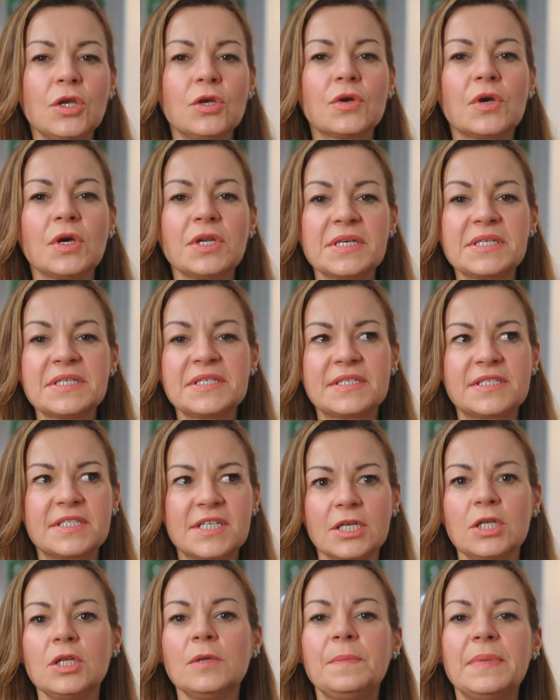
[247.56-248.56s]
you're going to
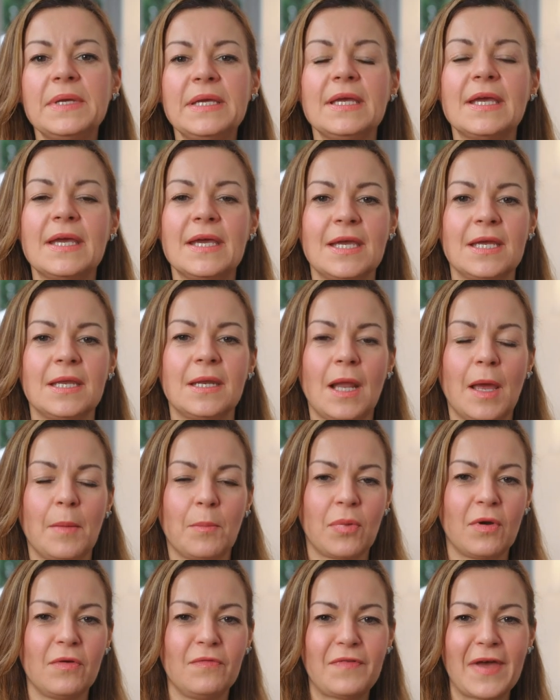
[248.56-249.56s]
still be in
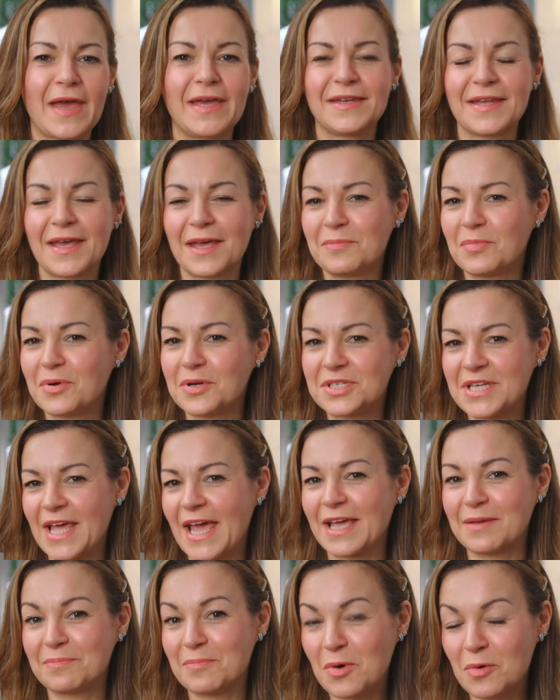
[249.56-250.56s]
prevent and
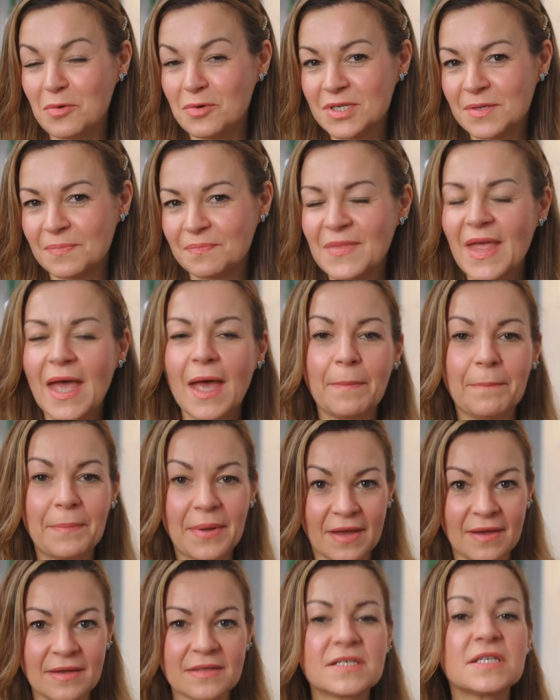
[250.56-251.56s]
protect mode.
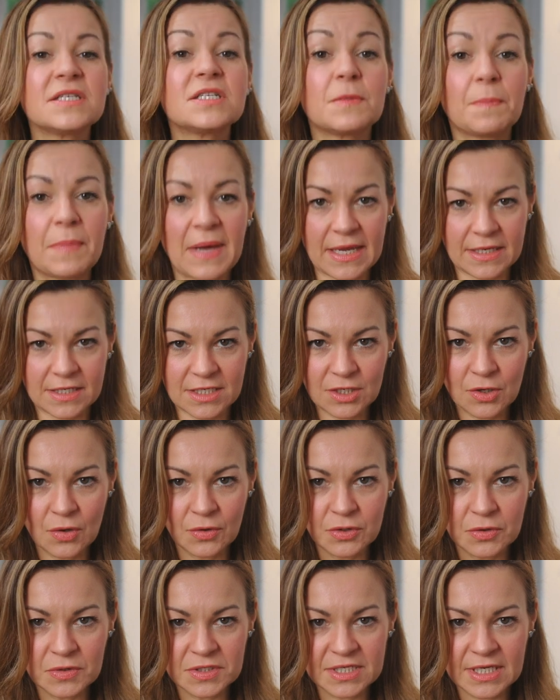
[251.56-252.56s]
But depending
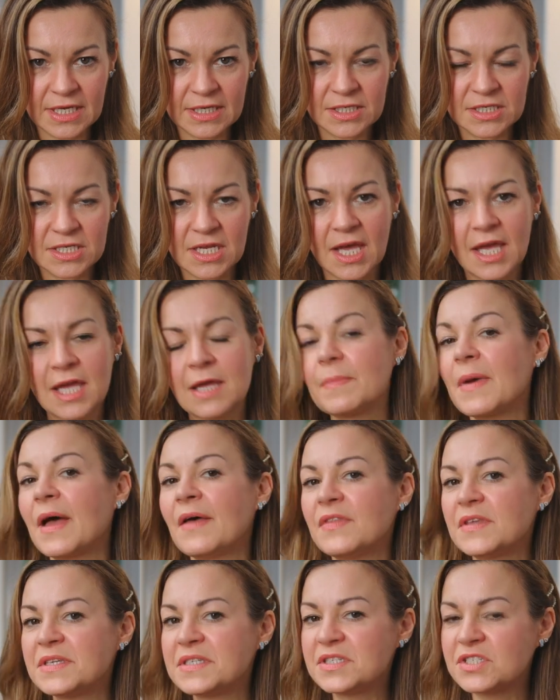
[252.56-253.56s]
on your skin type
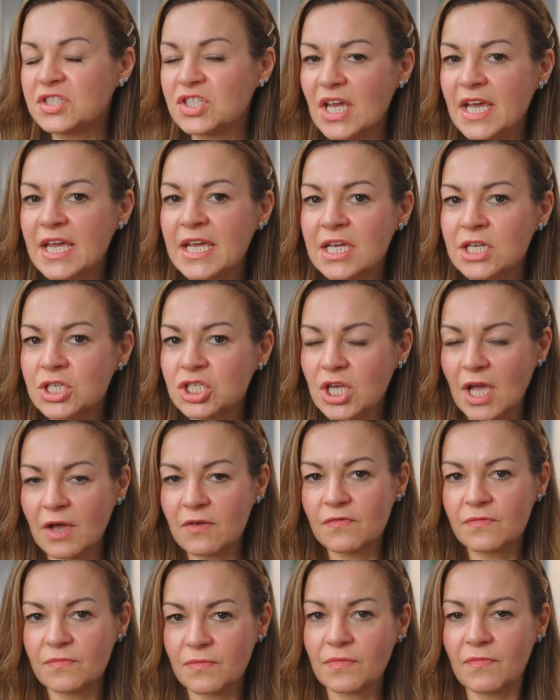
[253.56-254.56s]
and the stage,
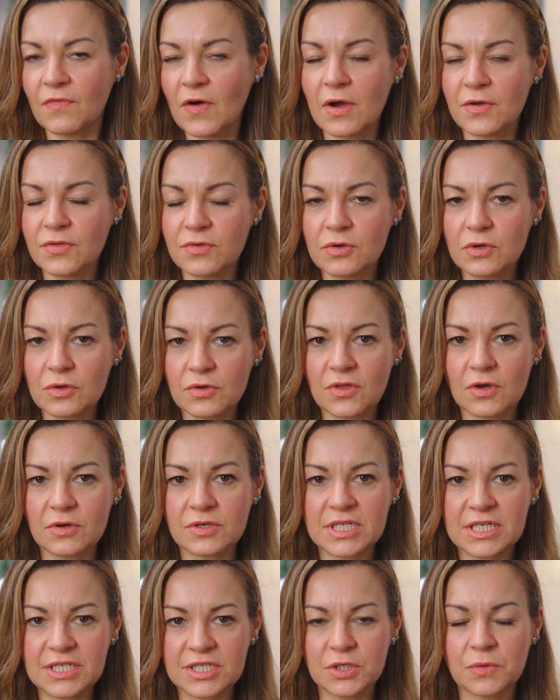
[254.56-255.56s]
how far through your
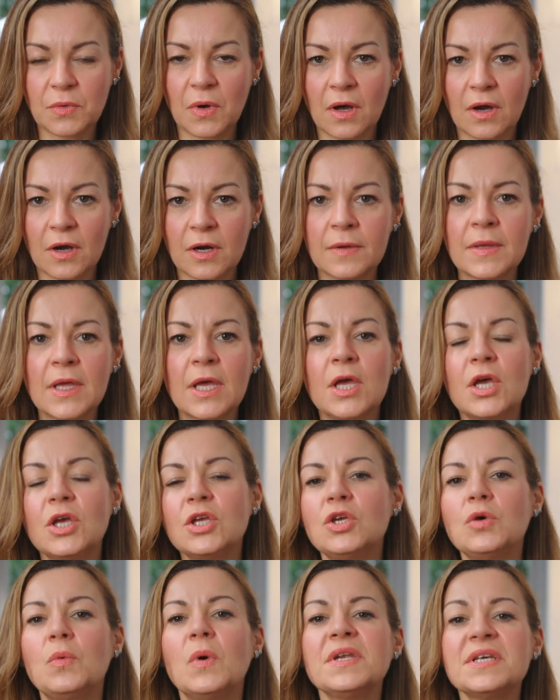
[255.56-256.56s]
30s you are,
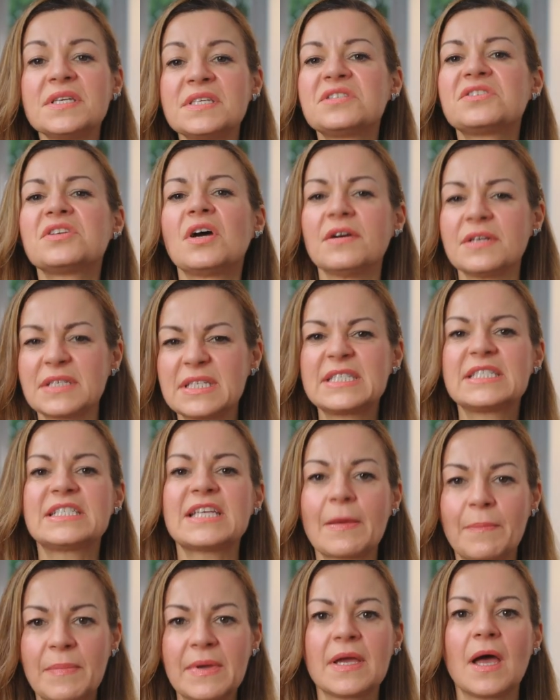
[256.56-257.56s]
you want to start
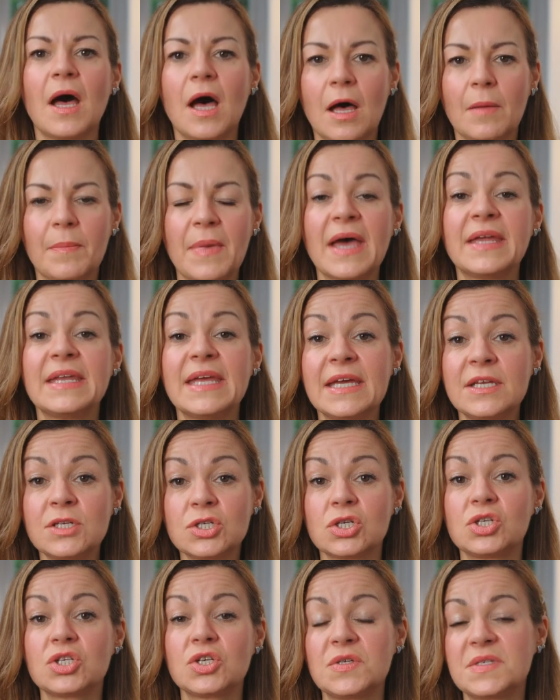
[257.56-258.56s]
stepping up and
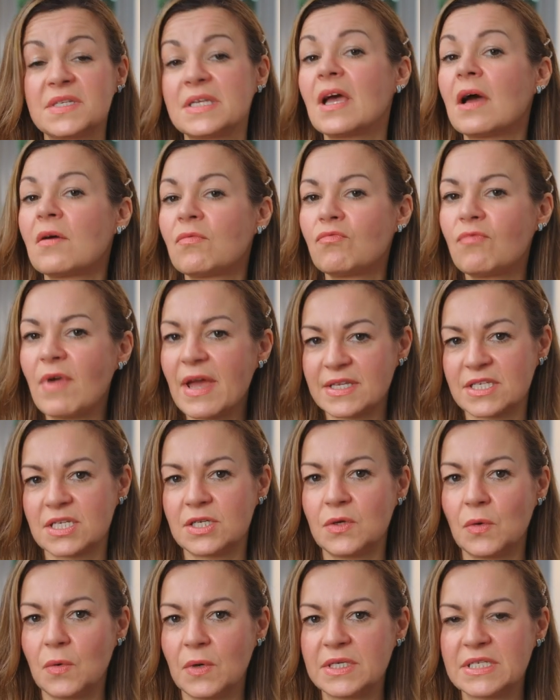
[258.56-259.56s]
introducing a
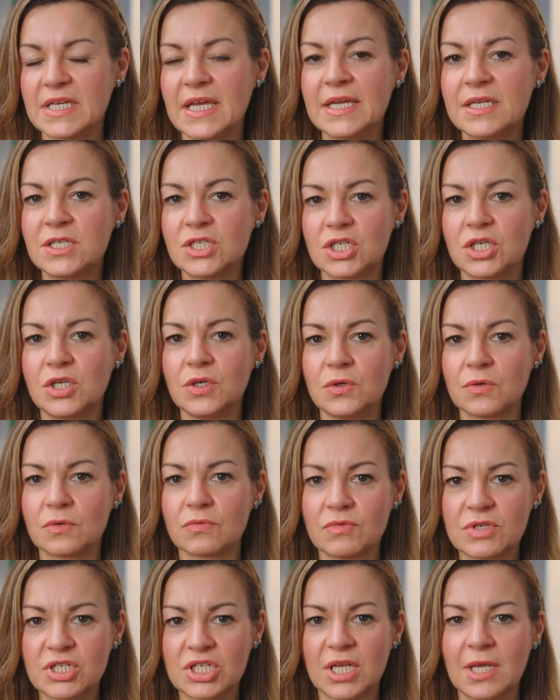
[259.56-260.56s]
retinoid into your
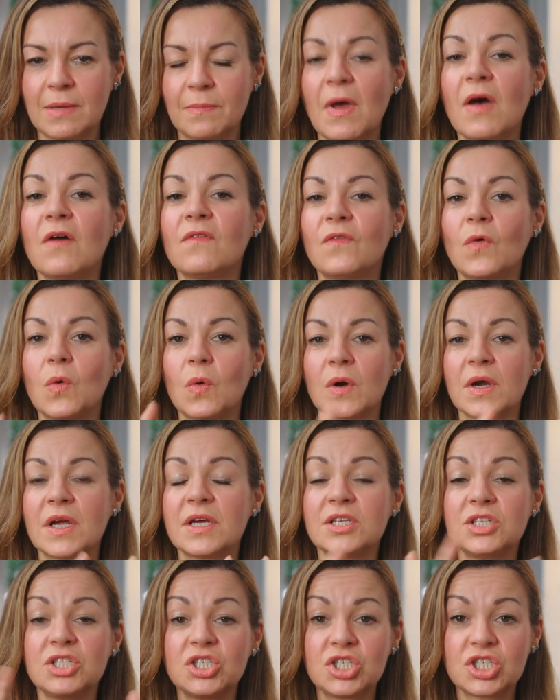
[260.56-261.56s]
regime for
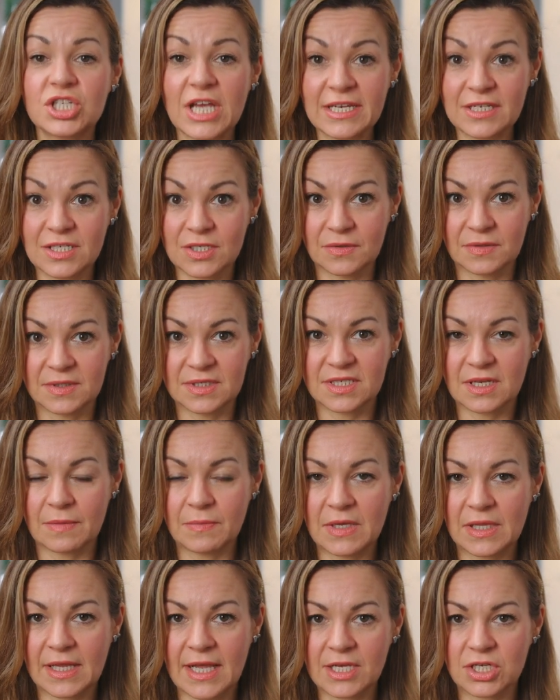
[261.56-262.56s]
gentle
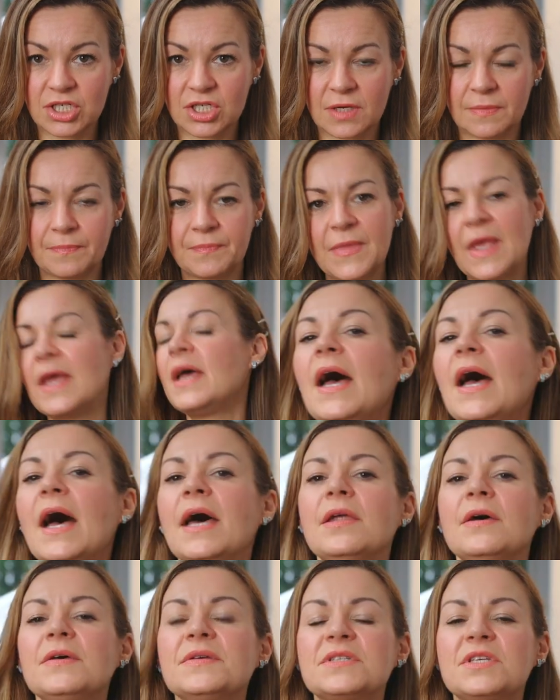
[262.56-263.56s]
stimulation.
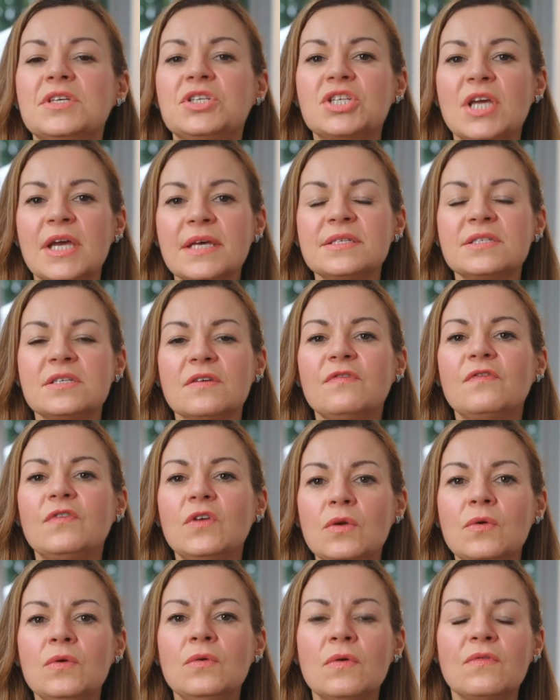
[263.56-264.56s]
And I'll suggest a
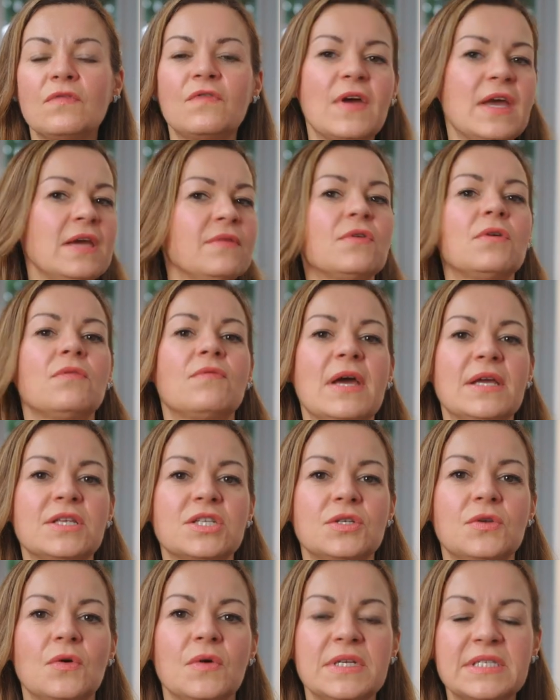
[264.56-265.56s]
few favorite
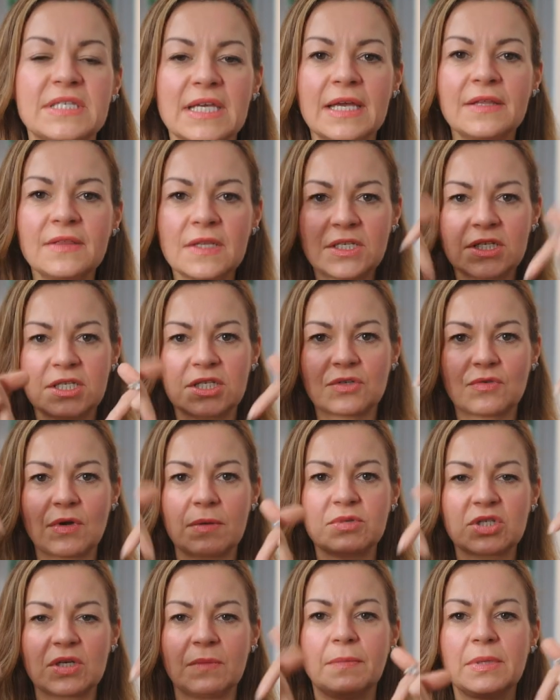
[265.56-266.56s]
retinoids in the
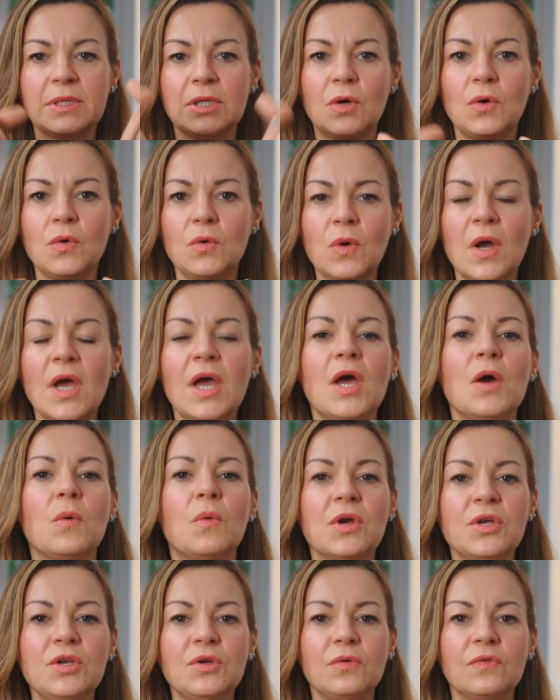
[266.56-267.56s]
description below
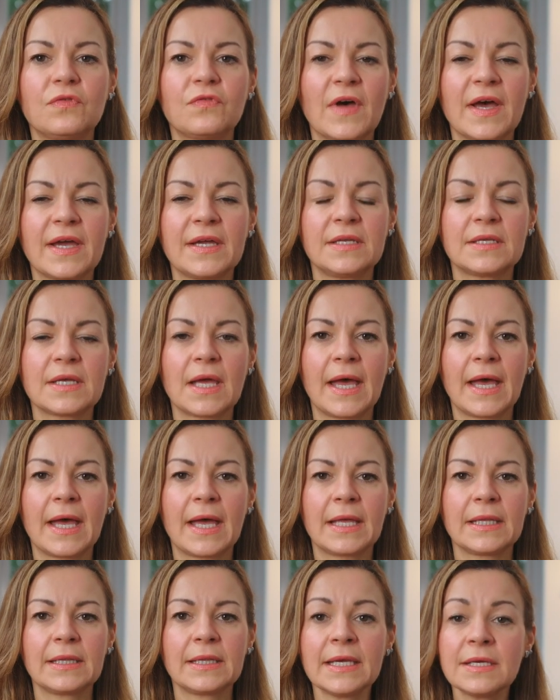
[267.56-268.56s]
where you'll find
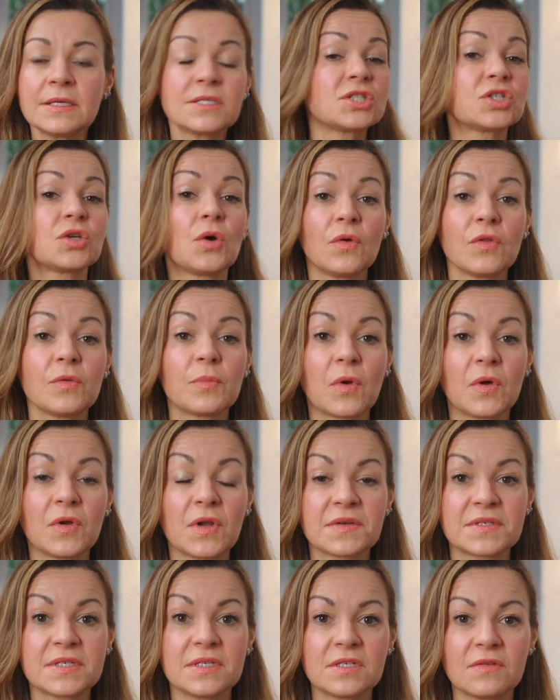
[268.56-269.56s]
uh, links to all the
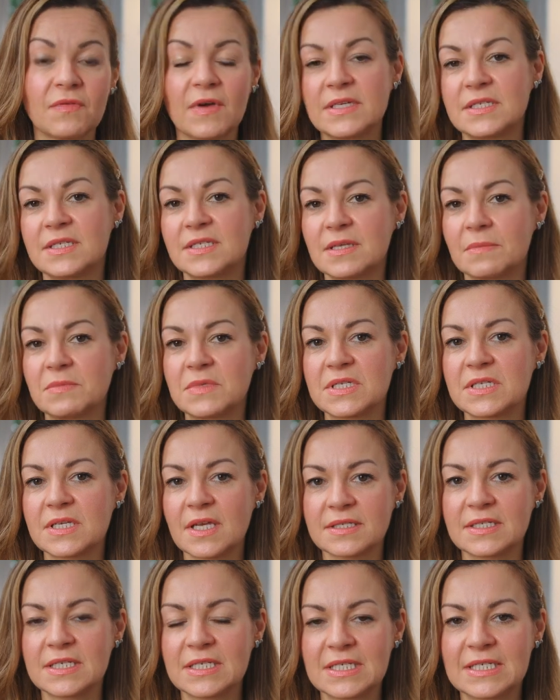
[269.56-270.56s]
products and devices I'm
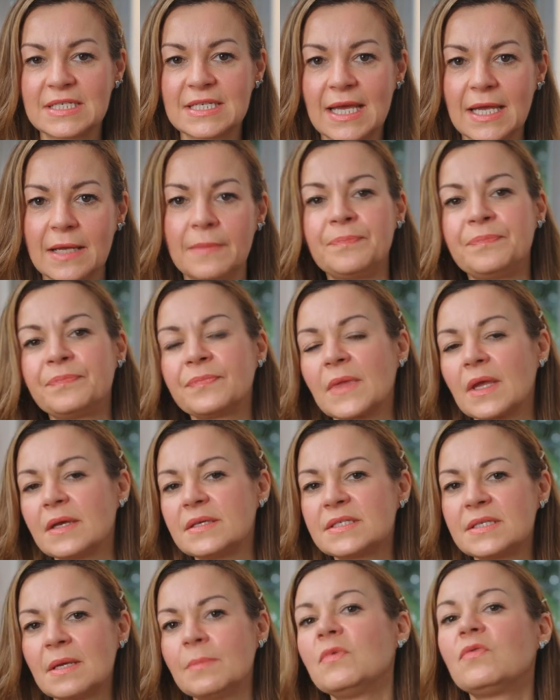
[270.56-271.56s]
discussing today,
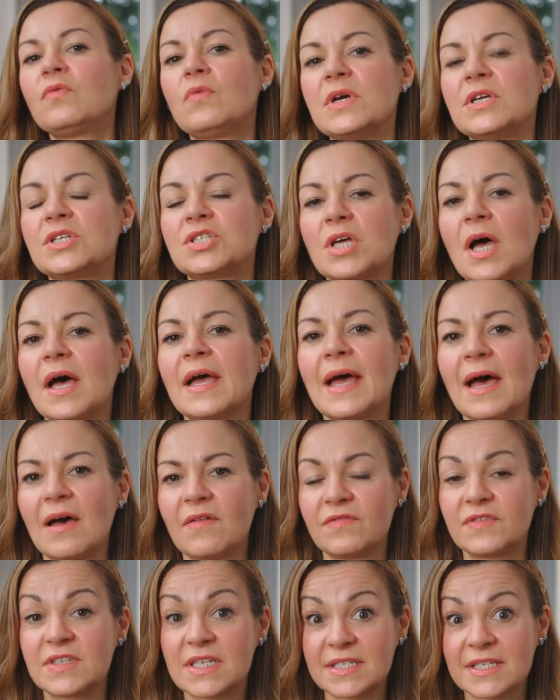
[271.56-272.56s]
some of which I
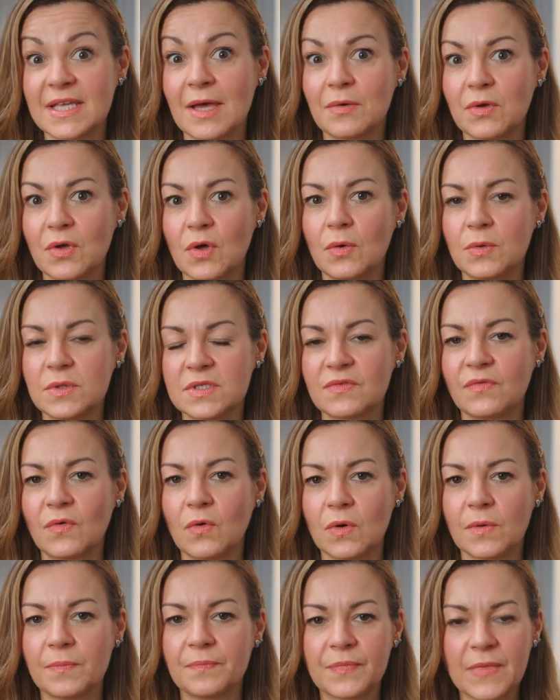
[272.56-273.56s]
have discount codes
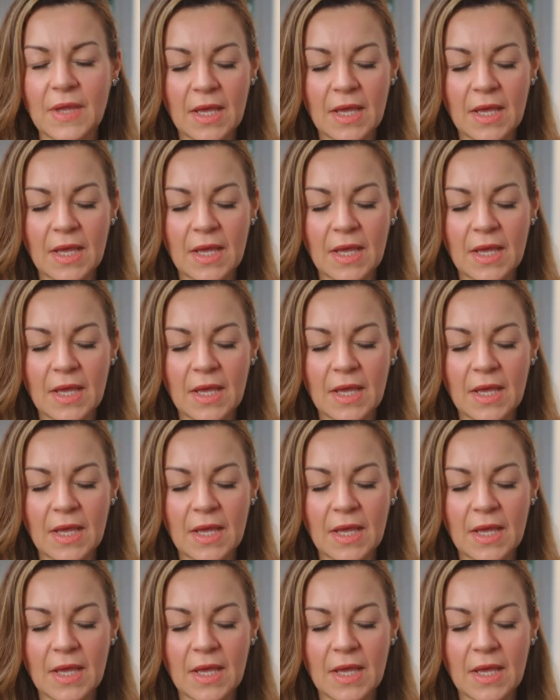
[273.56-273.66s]
for.